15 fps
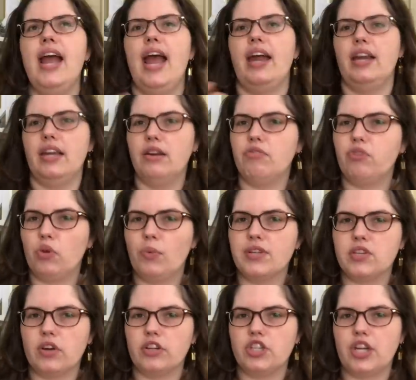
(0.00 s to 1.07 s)
an
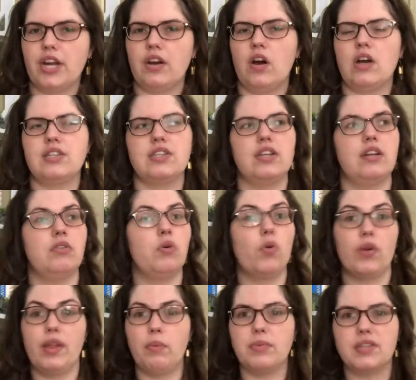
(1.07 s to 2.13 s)
influence on Jane Austen
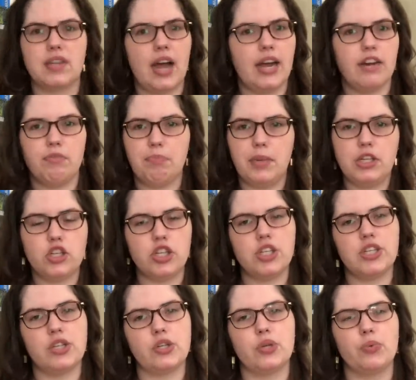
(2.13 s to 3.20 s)
or that was kind of mentioned
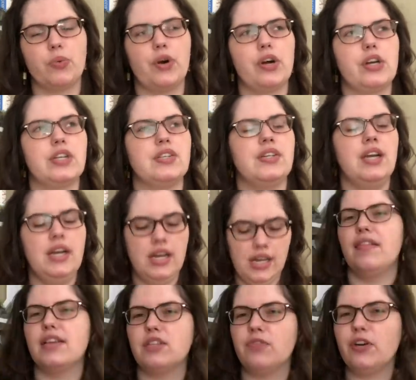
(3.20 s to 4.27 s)
in her works.
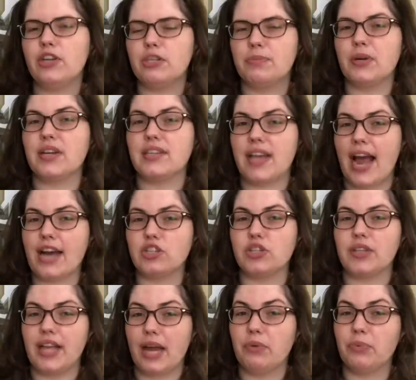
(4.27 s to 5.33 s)
This first book is
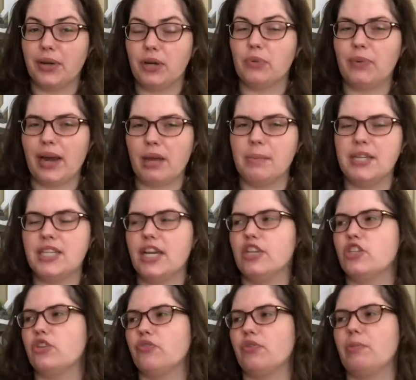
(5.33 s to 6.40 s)
actually a real
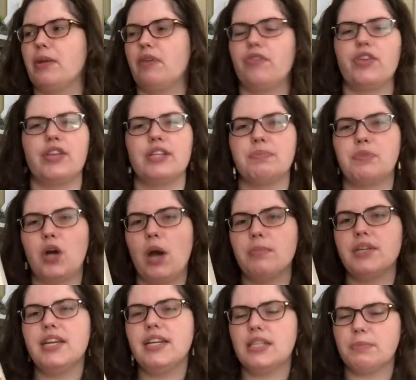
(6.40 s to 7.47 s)
recommendation for me for this
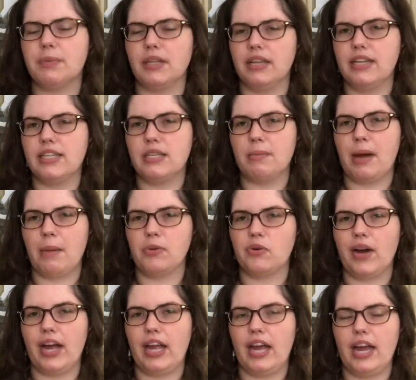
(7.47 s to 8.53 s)
prompt, and it's Belinda by
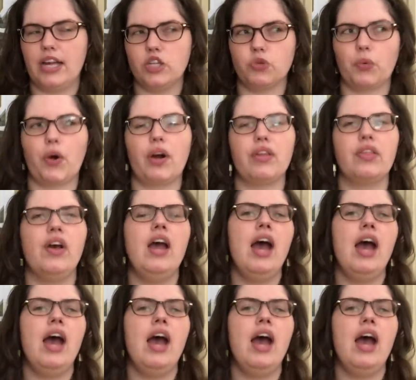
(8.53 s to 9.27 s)
Mariah Edgeworth.